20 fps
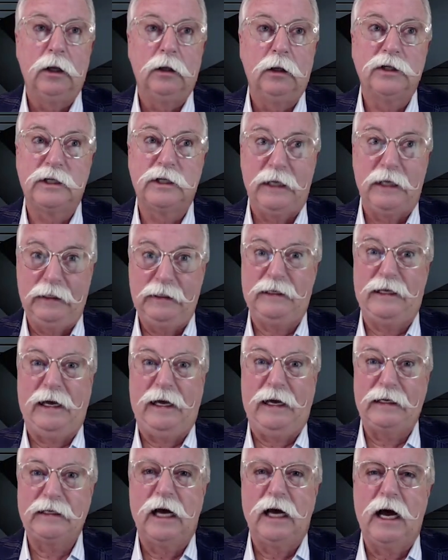Since
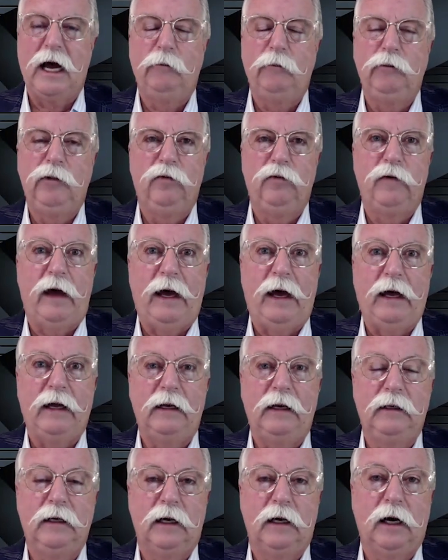that time, you've
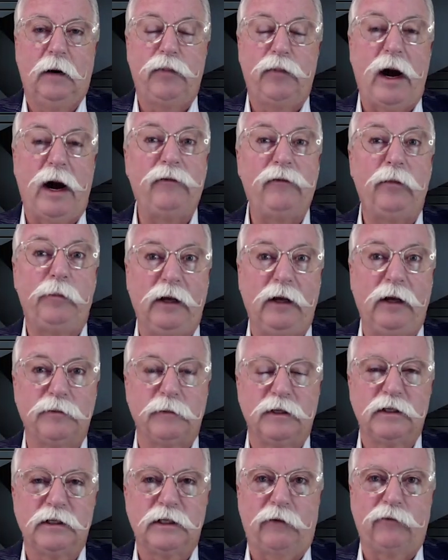had uh, private
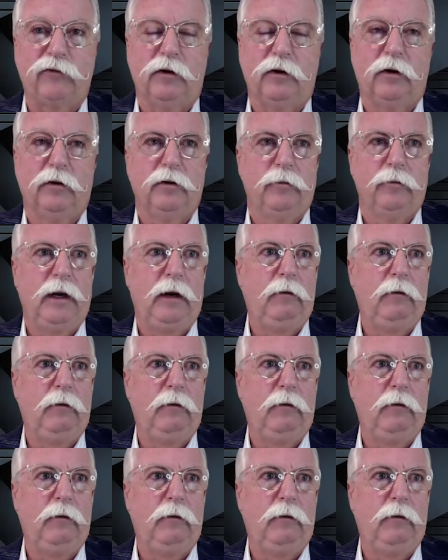placements, several of them.